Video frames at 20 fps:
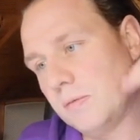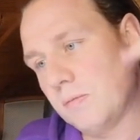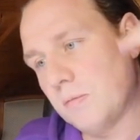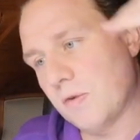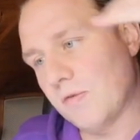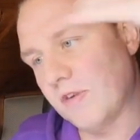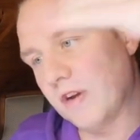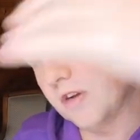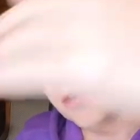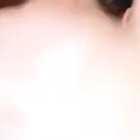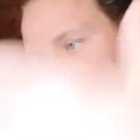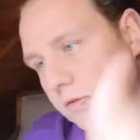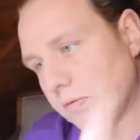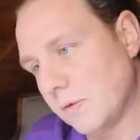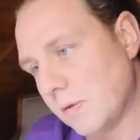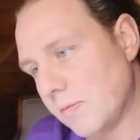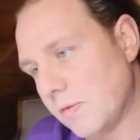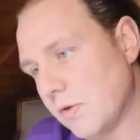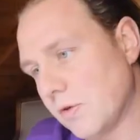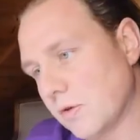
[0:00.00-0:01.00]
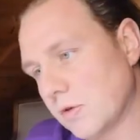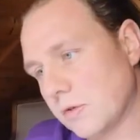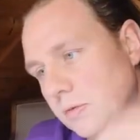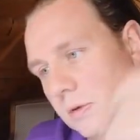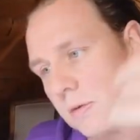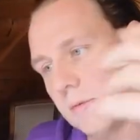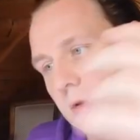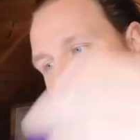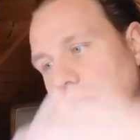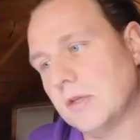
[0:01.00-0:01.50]
professional swimming or
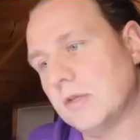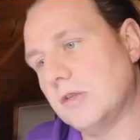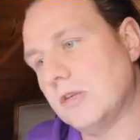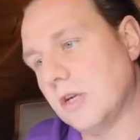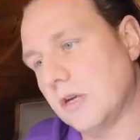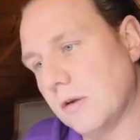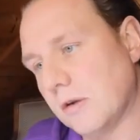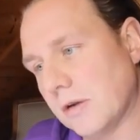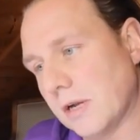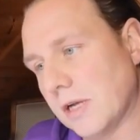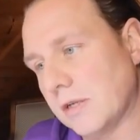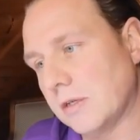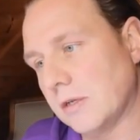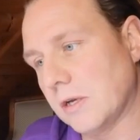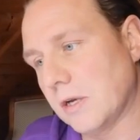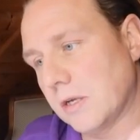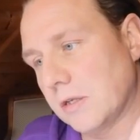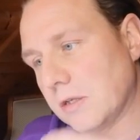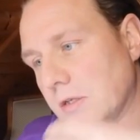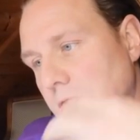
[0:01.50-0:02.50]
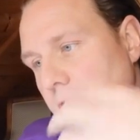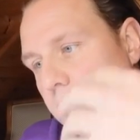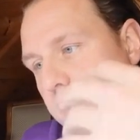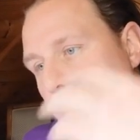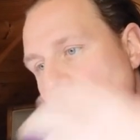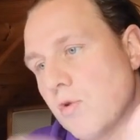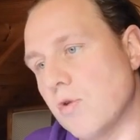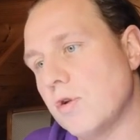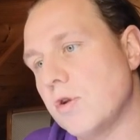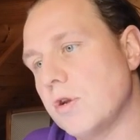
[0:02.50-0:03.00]
swimming as general, as a
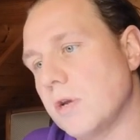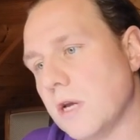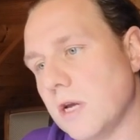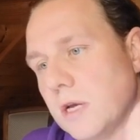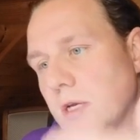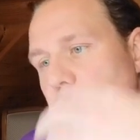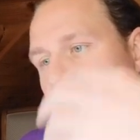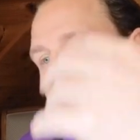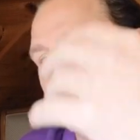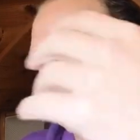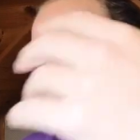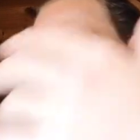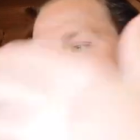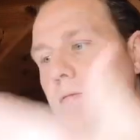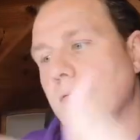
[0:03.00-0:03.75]
sport, as